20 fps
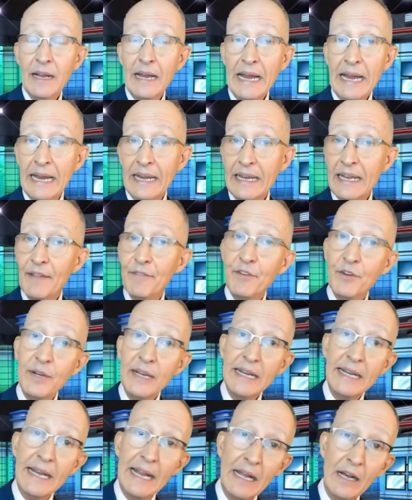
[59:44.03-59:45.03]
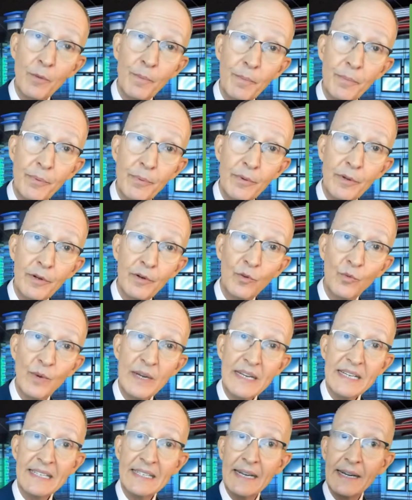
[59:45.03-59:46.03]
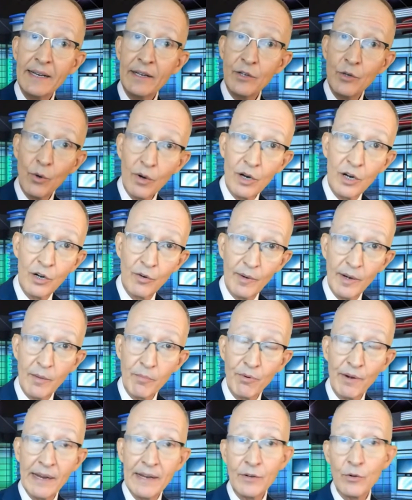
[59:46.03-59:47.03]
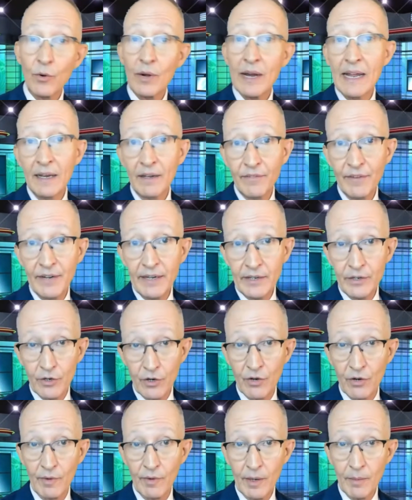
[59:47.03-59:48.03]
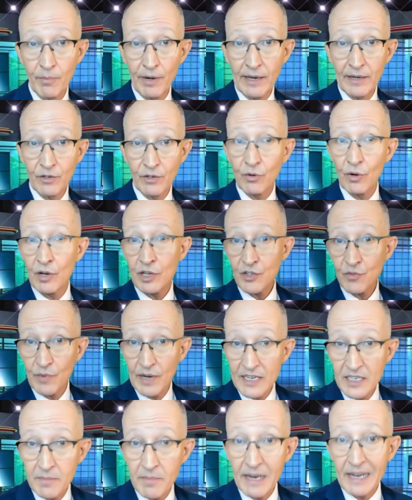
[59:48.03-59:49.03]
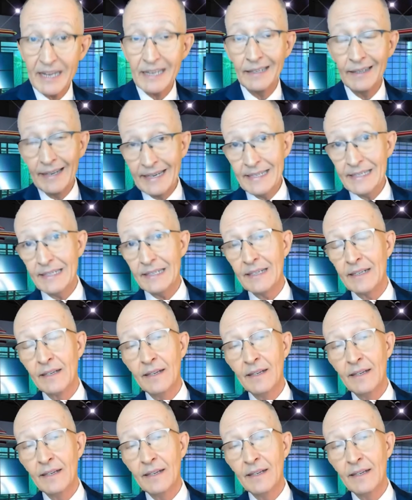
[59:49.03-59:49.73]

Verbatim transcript: And if you need help resetting your career brand or elevating your career brand across resume, LinkedIn,